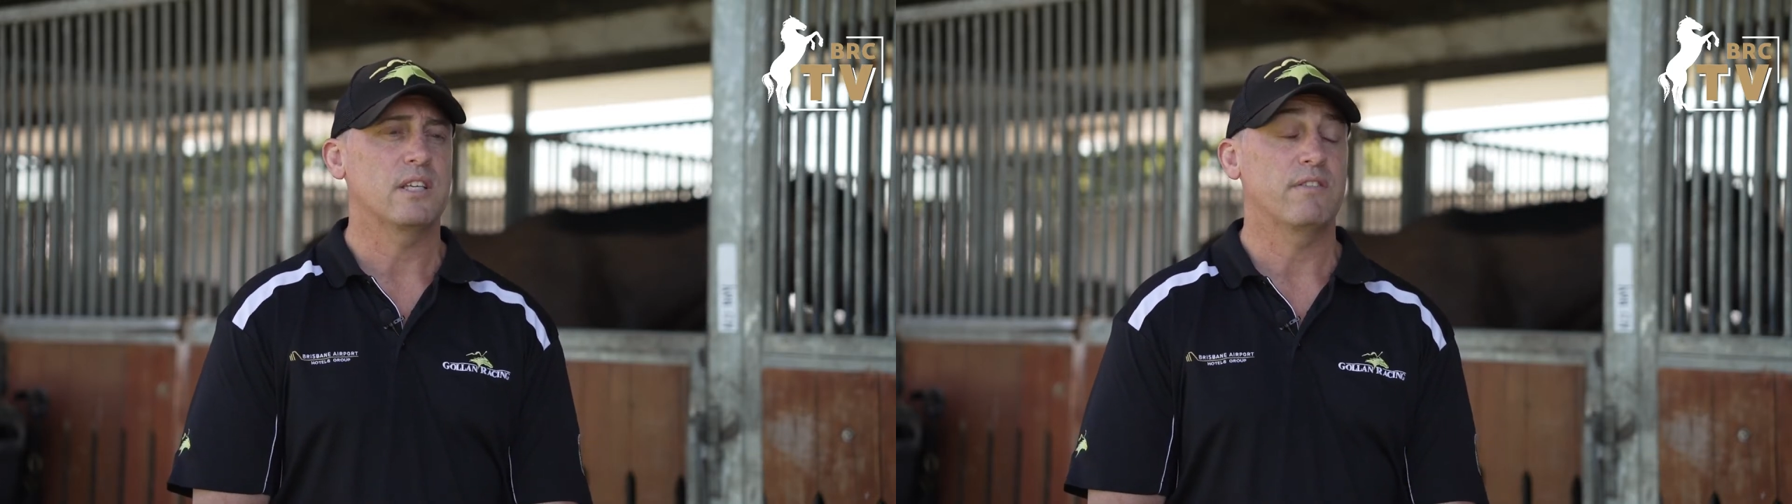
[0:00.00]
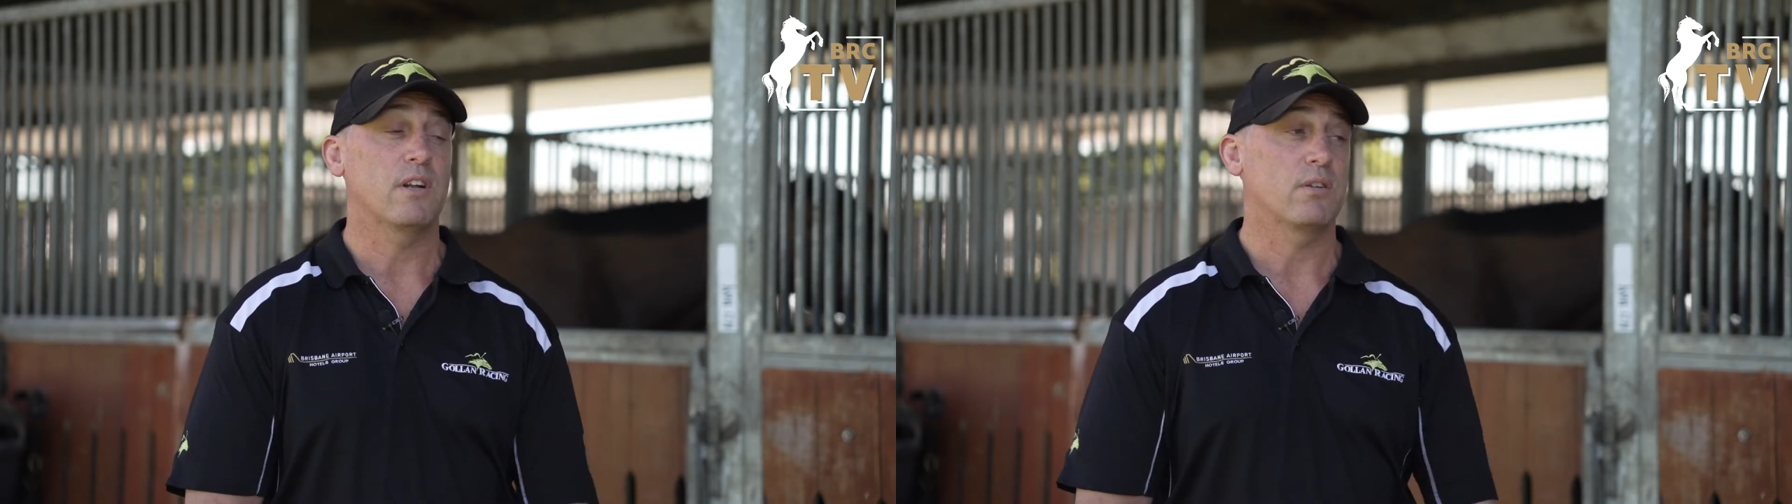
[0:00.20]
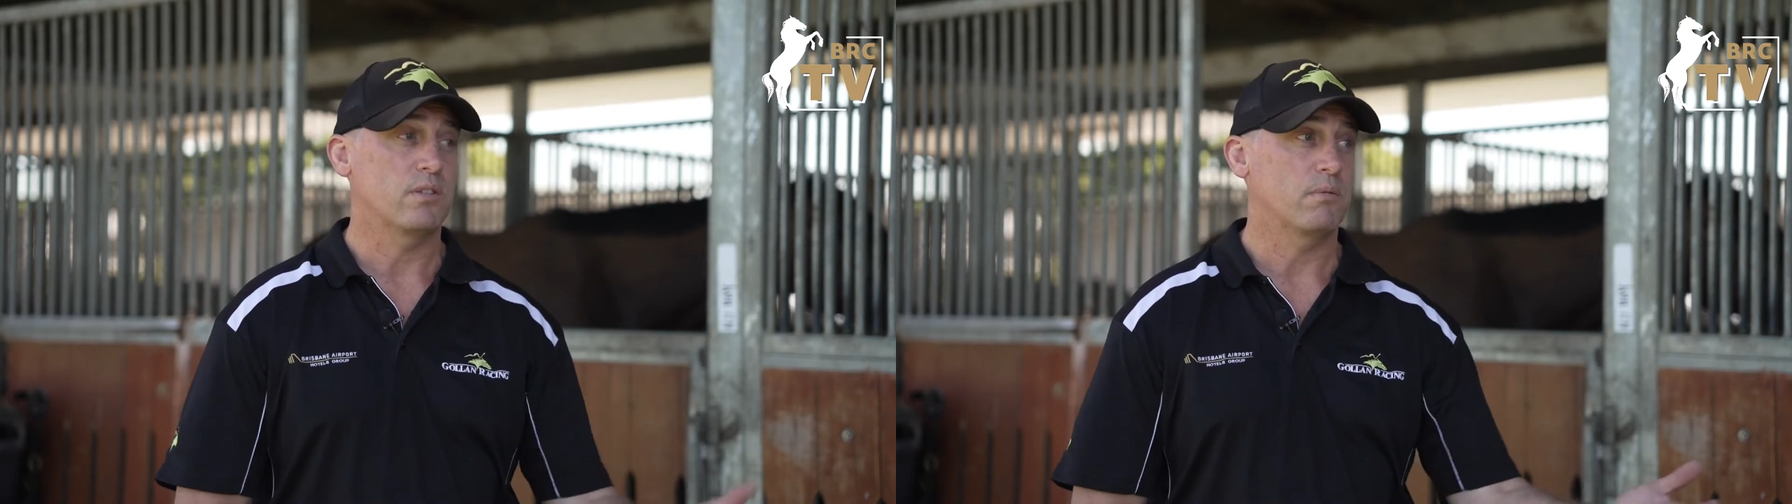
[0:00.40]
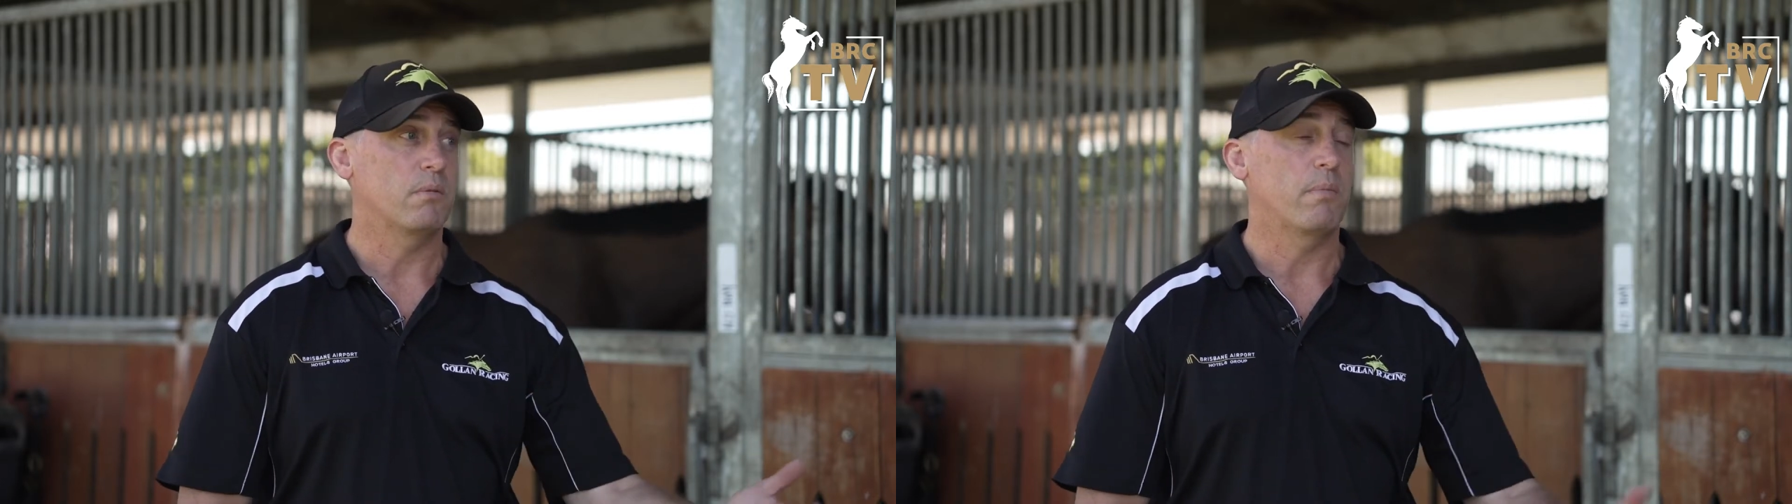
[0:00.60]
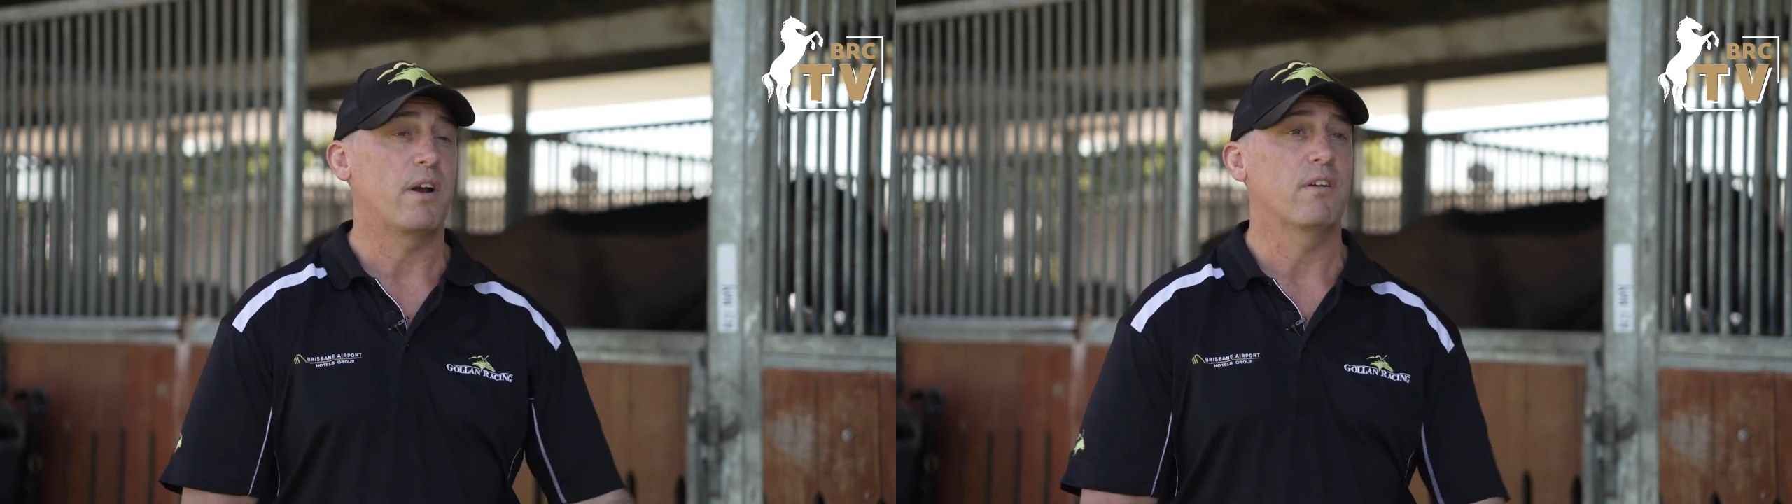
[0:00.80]
even though it's a
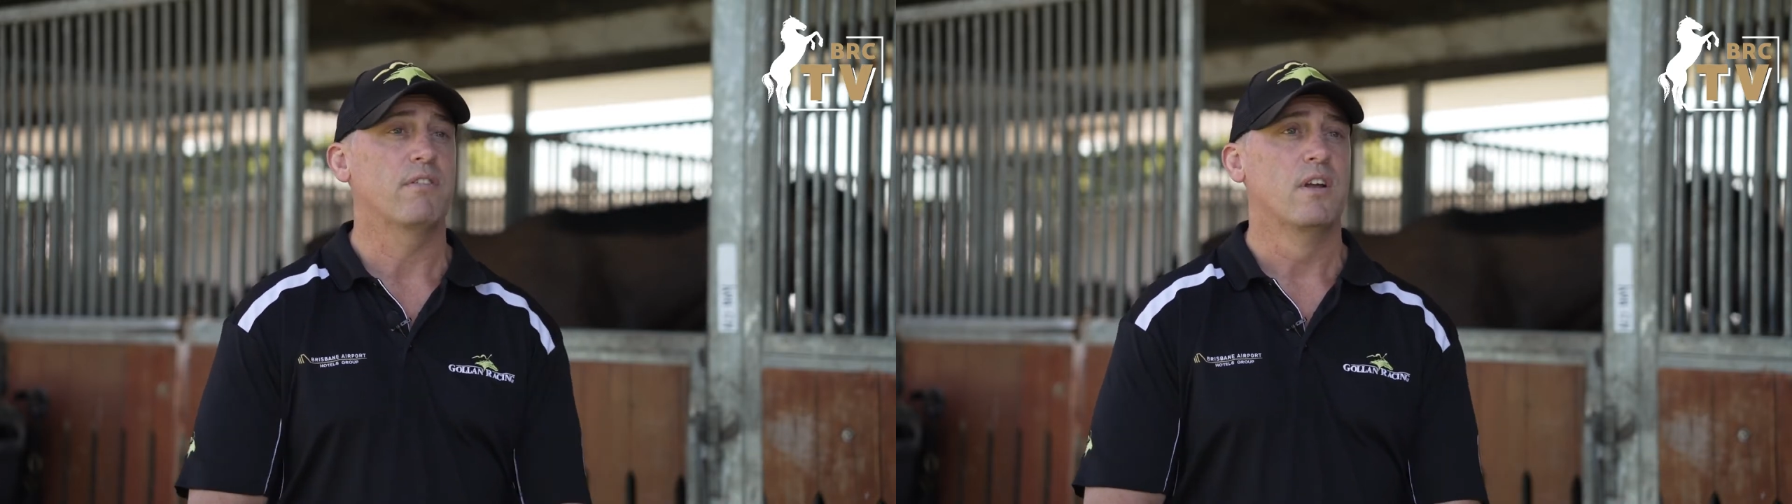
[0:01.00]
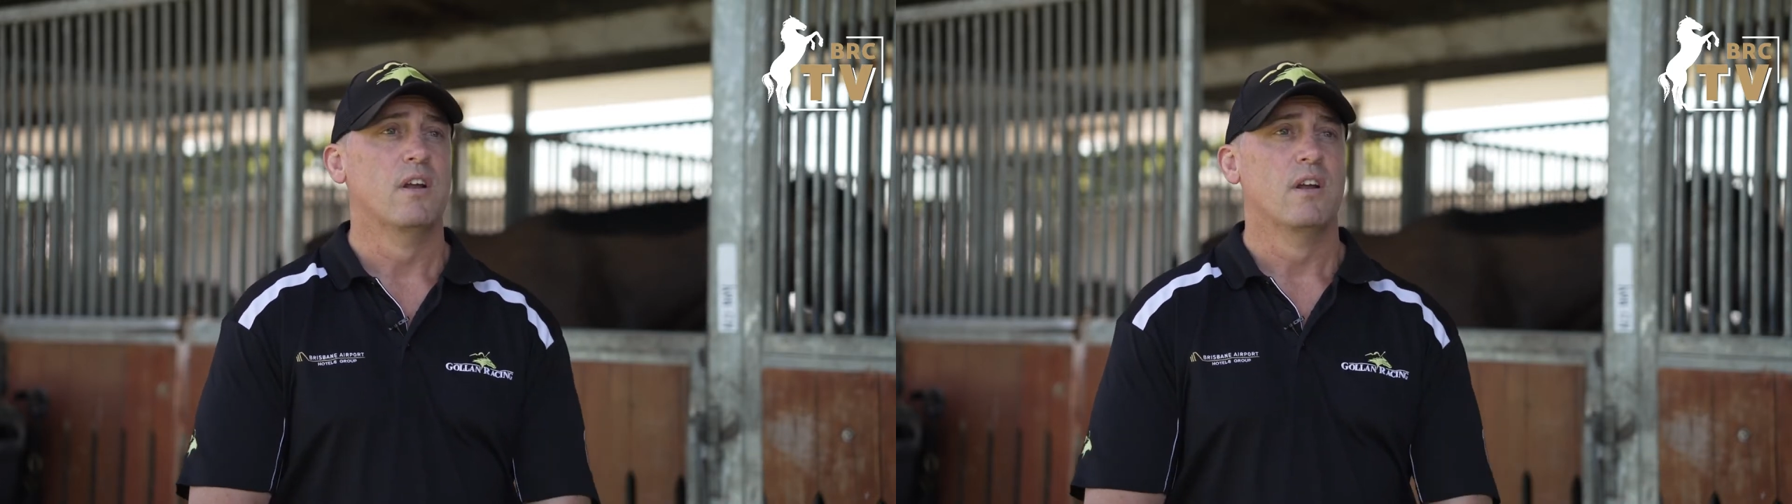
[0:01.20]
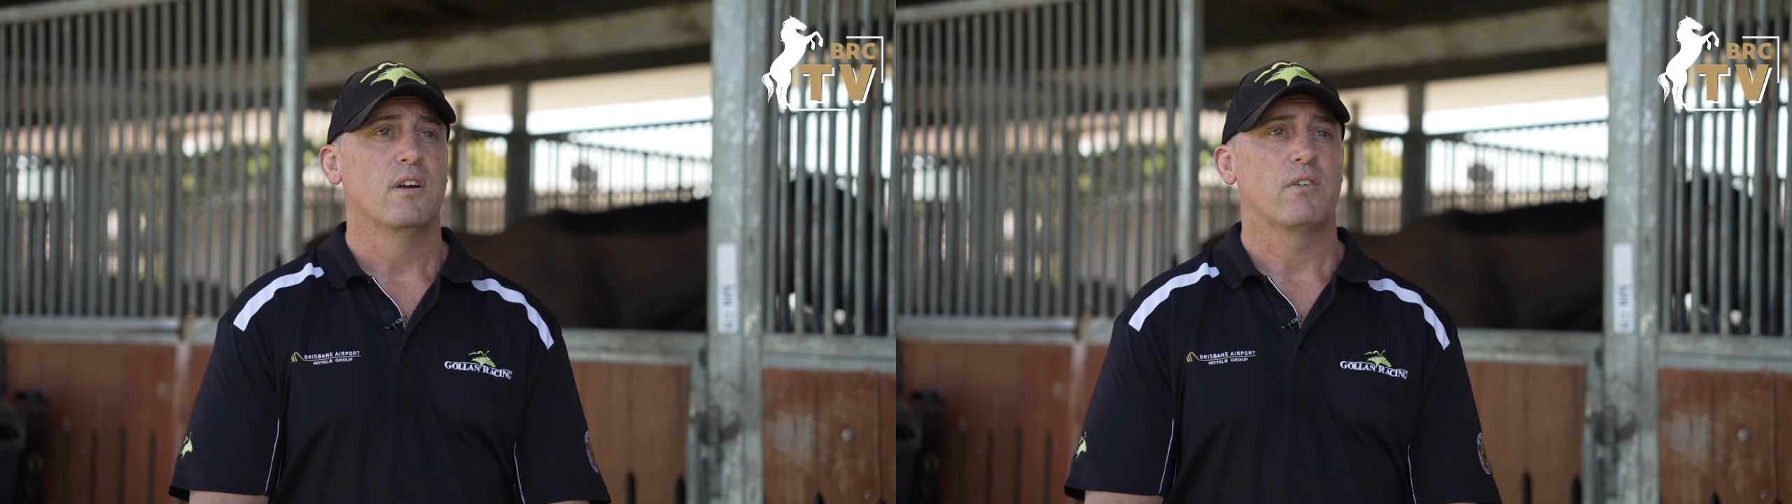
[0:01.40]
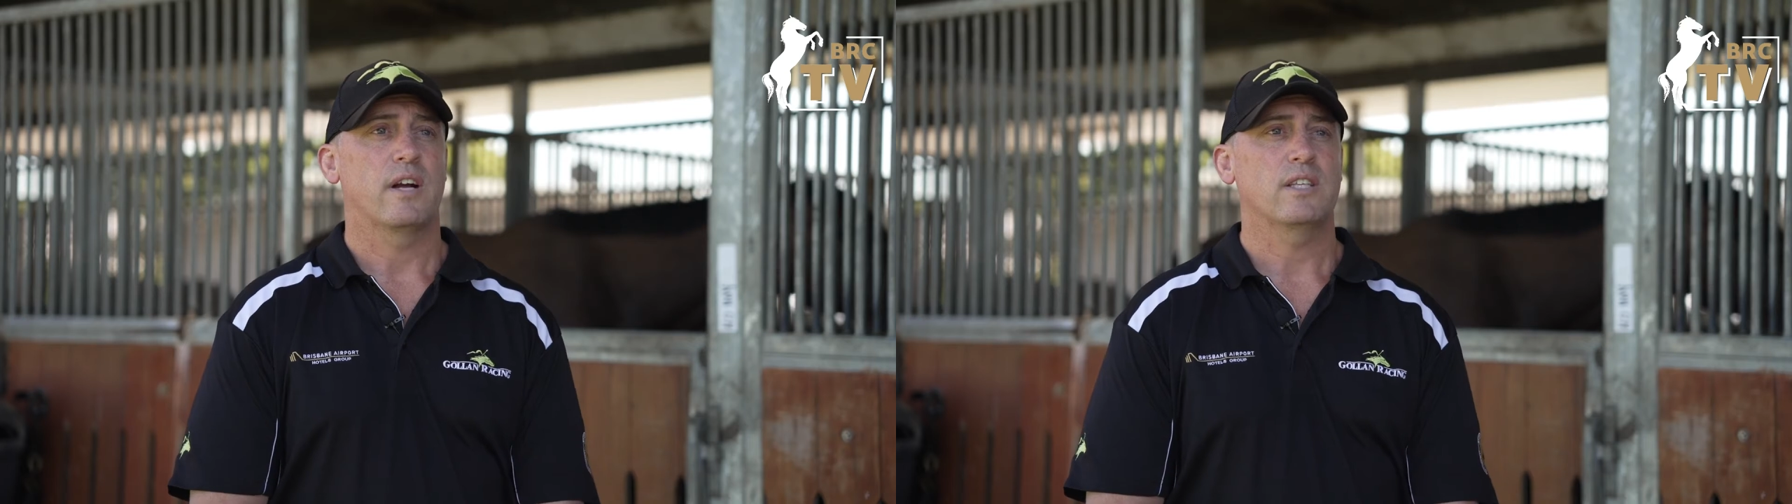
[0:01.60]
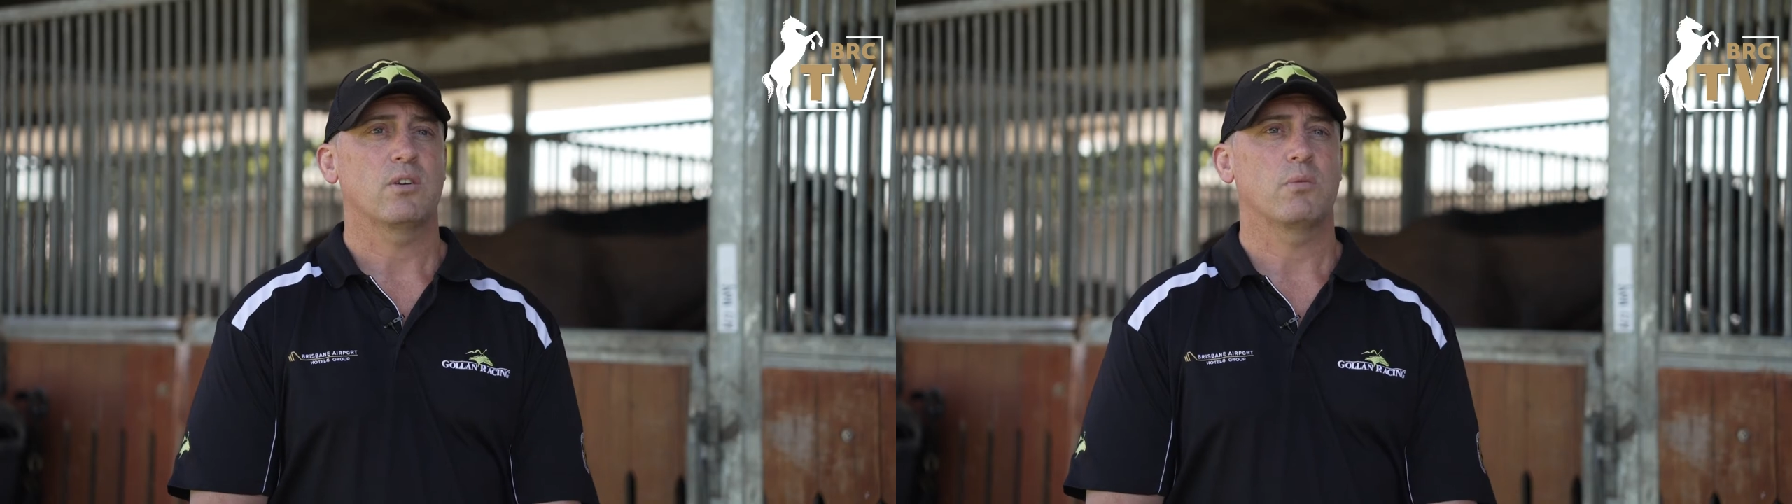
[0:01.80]
competitive race.